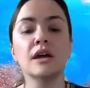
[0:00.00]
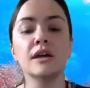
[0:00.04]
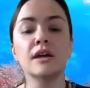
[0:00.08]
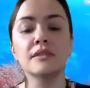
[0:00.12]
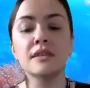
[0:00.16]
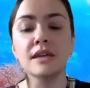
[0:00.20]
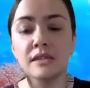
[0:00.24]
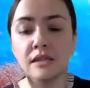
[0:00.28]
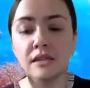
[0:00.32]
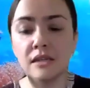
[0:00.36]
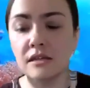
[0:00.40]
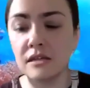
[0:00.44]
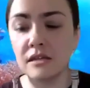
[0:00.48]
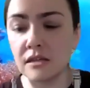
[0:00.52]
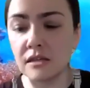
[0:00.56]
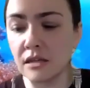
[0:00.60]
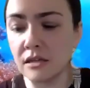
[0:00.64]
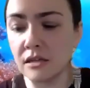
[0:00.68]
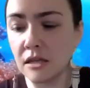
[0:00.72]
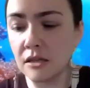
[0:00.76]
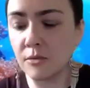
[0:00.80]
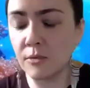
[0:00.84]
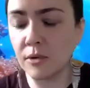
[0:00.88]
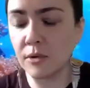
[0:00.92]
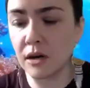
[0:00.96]
this is
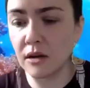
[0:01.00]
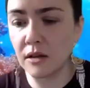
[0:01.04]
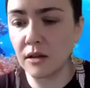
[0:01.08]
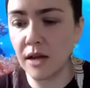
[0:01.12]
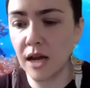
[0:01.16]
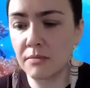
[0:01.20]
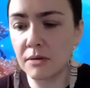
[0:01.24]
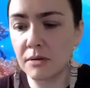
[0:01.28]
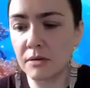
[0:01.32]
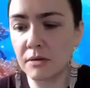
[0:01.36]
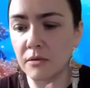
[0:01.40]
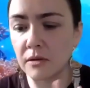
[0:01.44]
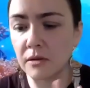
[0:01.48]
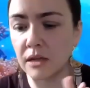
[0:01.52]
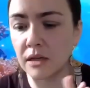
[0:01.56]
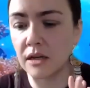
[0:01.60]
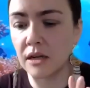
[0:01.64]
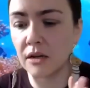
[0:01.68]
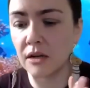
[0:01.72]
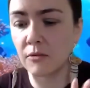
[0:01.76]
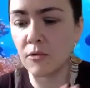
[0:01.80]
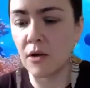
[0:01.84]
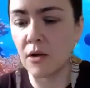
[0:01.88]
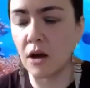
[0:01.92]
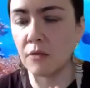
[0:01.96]
this is where a lot of people get
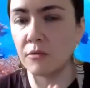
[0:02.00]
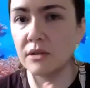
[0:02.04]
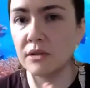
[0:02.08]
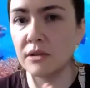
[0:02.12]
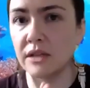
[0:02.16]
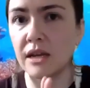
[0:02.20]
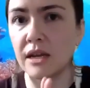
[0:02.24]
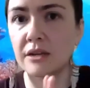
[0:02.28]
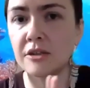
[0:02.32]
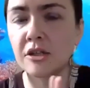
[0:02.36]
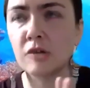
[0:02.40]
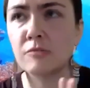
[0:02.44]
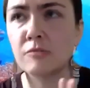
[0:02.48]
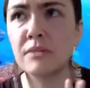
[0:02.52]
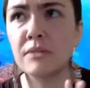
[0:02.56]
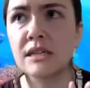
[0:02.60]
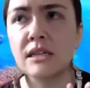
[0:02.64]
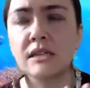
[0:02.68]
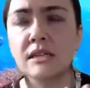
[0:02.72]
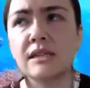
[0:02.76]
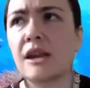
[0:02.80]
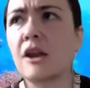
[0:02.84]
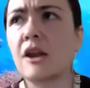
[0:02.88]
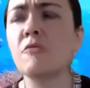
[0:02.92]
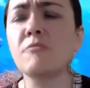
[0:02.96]
it wrong when they enter
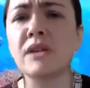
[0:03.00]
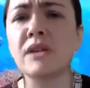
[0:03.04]
business i don't